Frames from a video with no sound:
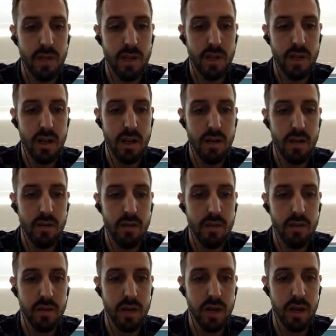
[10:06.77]
now if
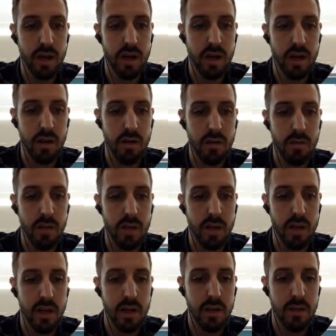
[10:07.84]
I've got my
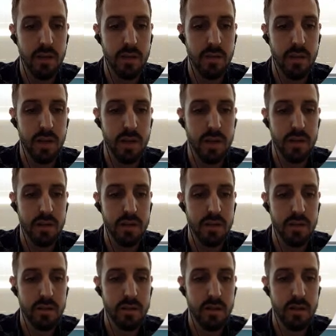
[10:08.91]
content
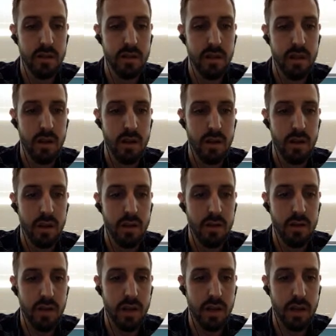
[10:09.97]
pages, I'll
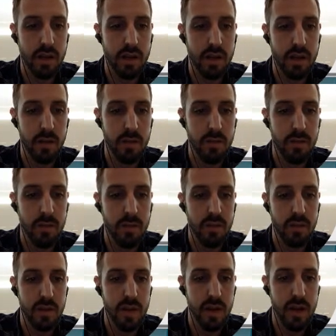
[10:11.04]
drag that up to the
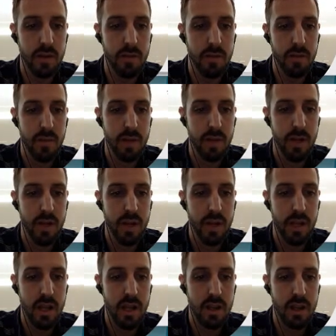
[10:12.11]
top,
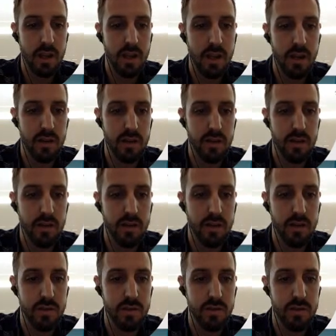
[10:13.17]
and then I'll just
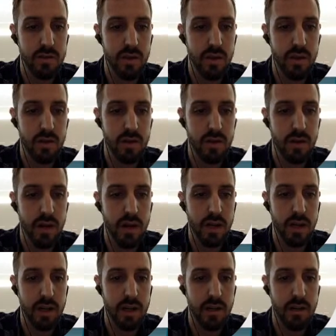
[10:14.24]

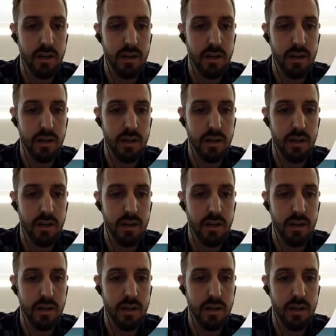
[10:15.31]
drag in